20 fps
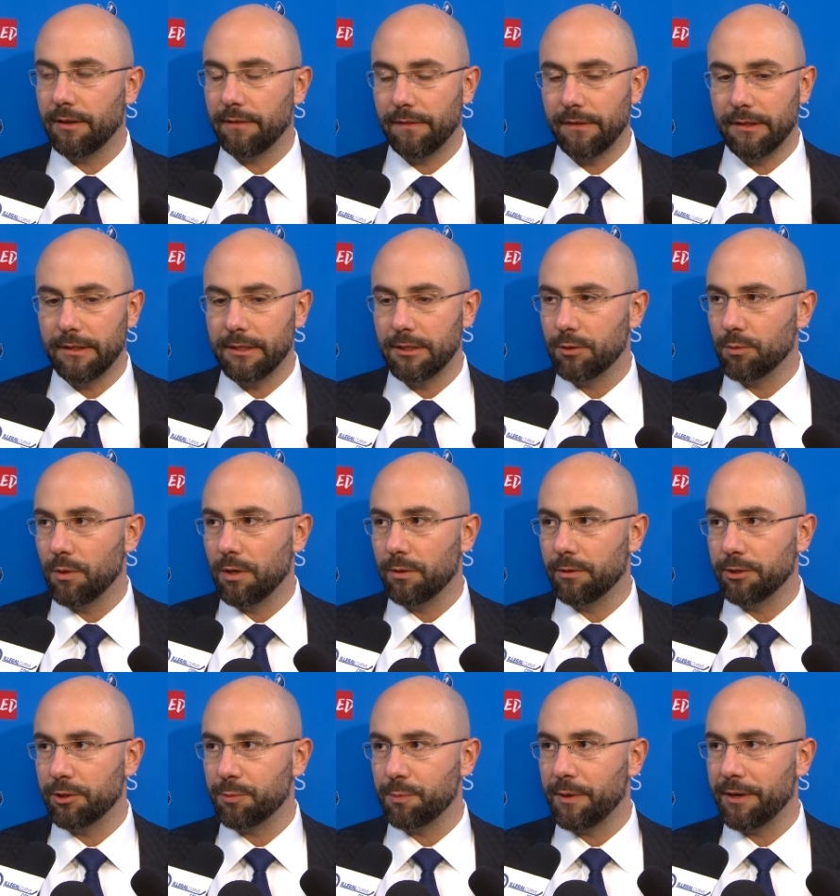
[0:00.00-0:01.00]
I think he's well
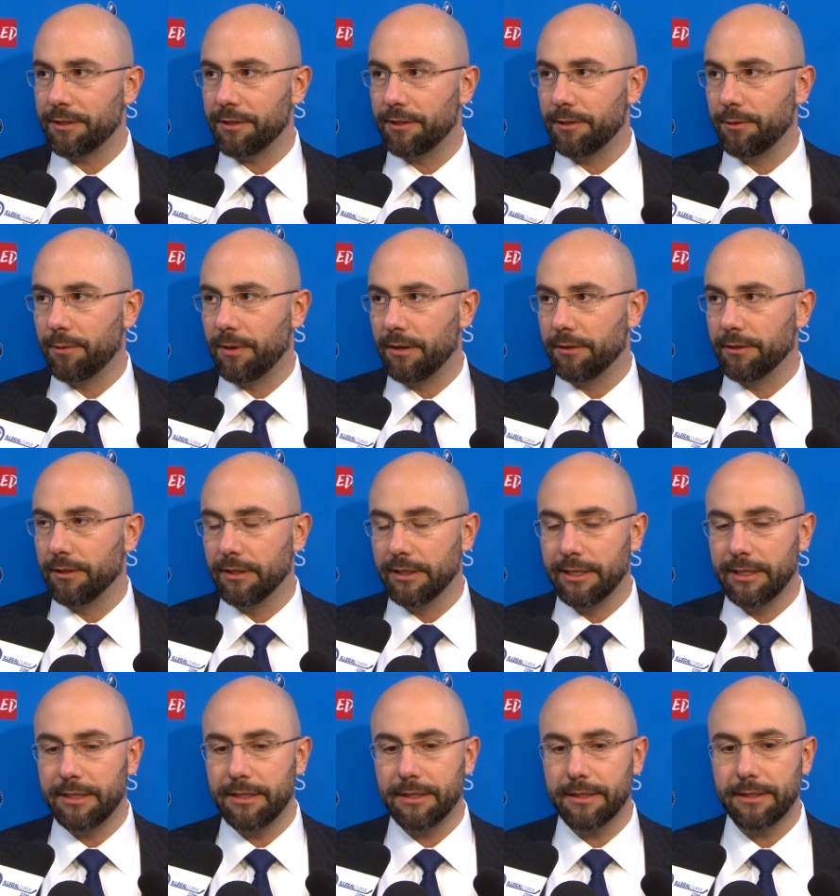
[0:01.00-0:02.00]
respected around the
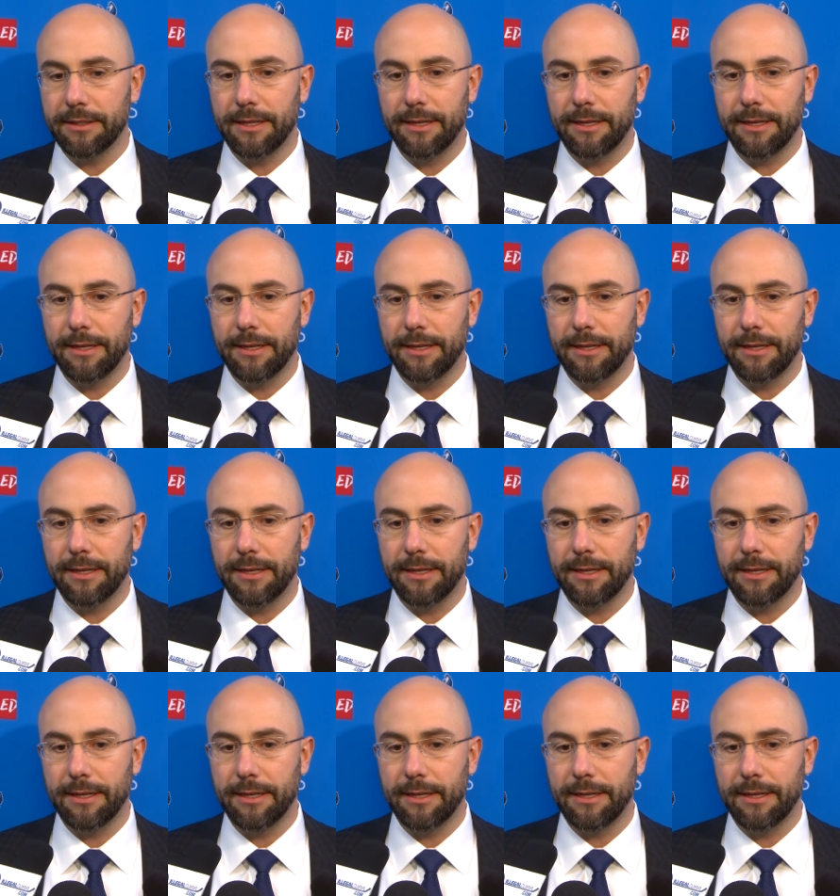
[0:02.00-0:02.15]
league.